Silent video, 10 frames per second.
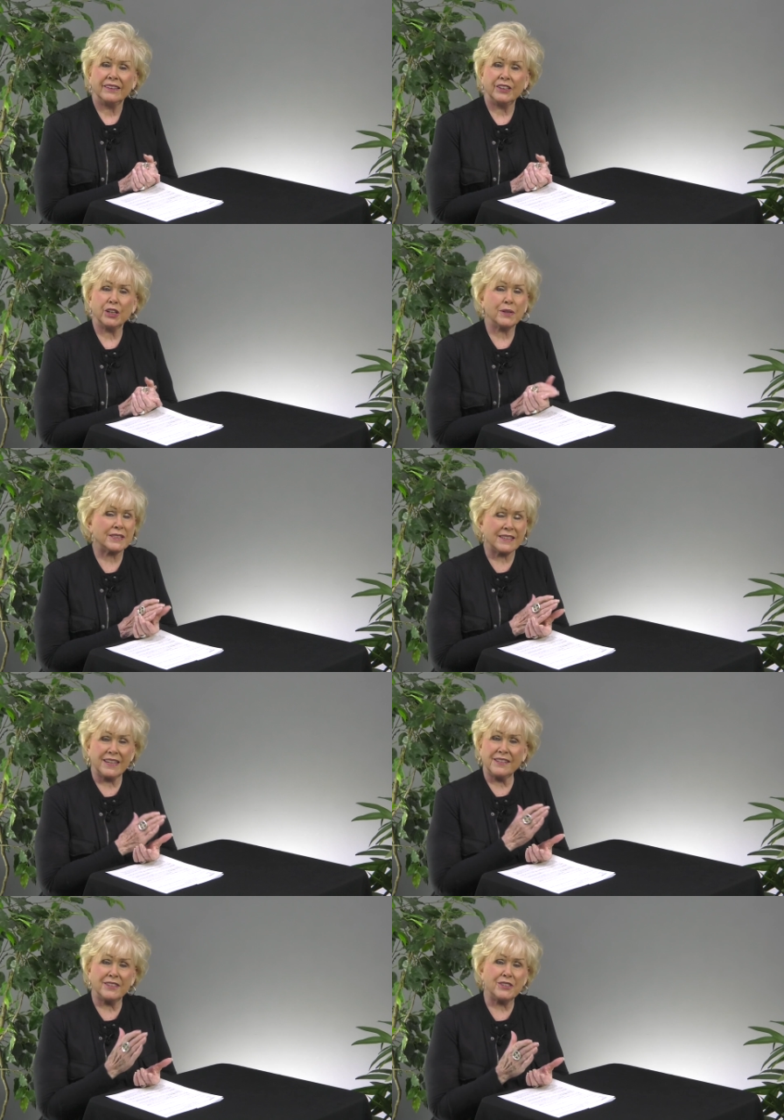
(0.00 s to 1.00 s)
You know, it's
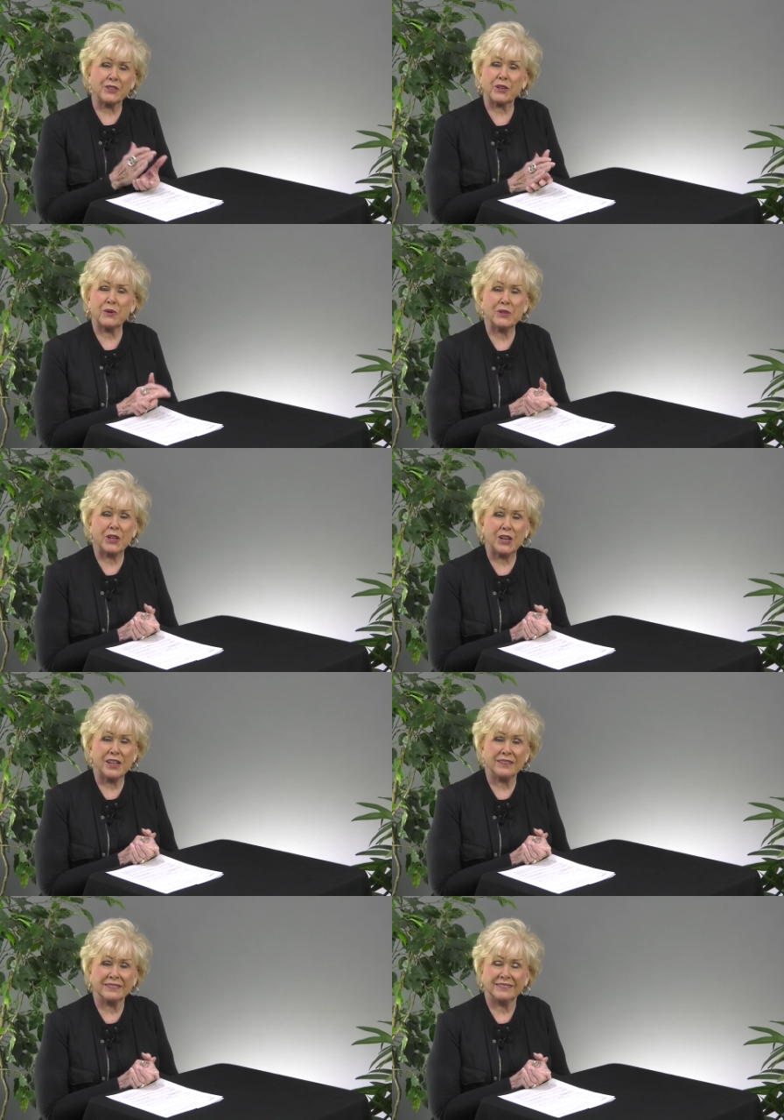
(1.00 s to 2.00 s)
easy to go
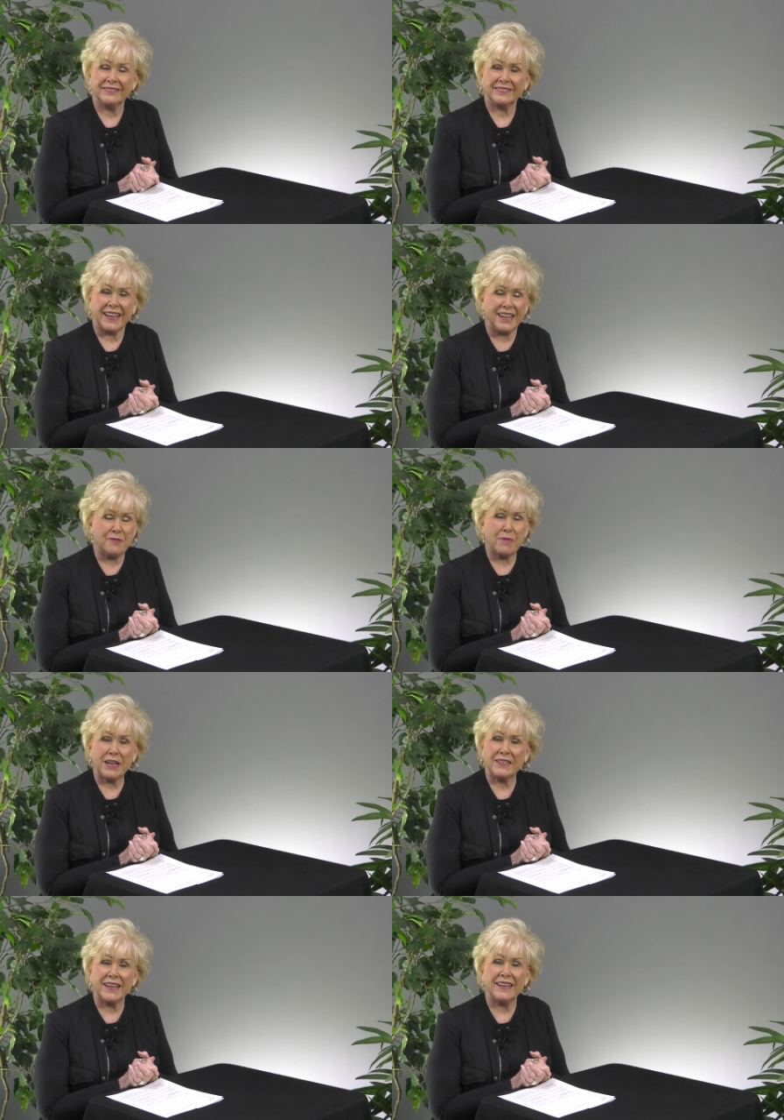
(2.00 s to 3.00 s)
along day
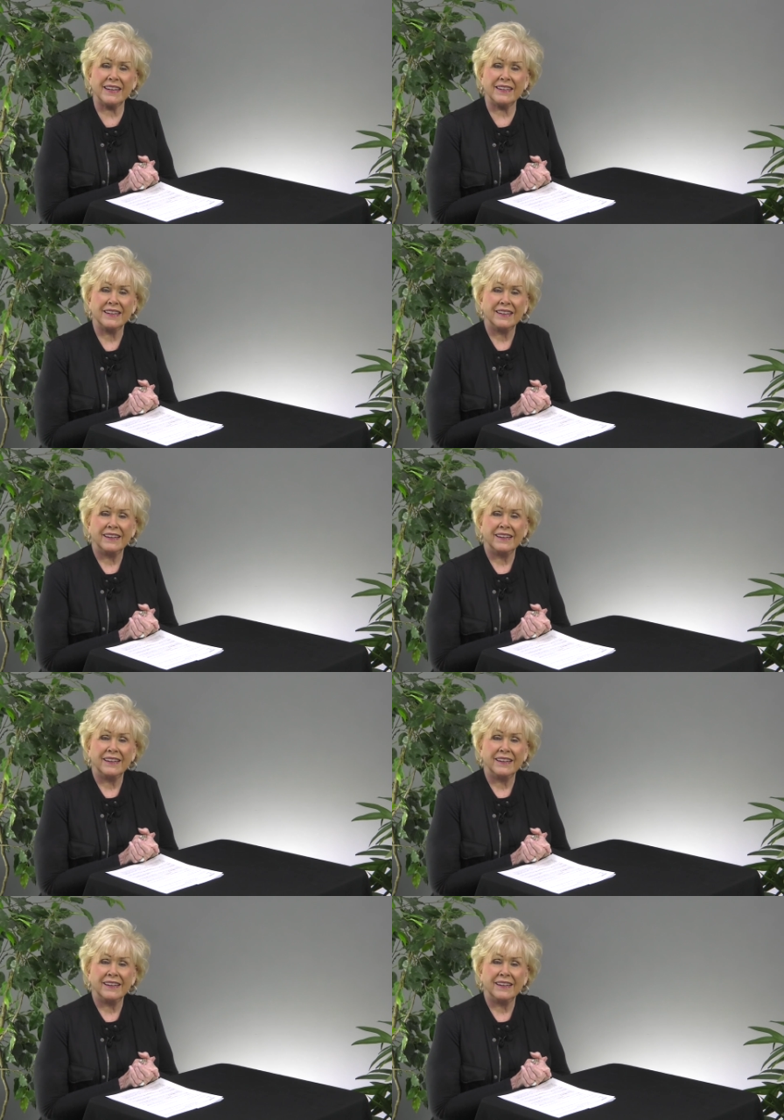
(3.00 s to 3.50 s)
by day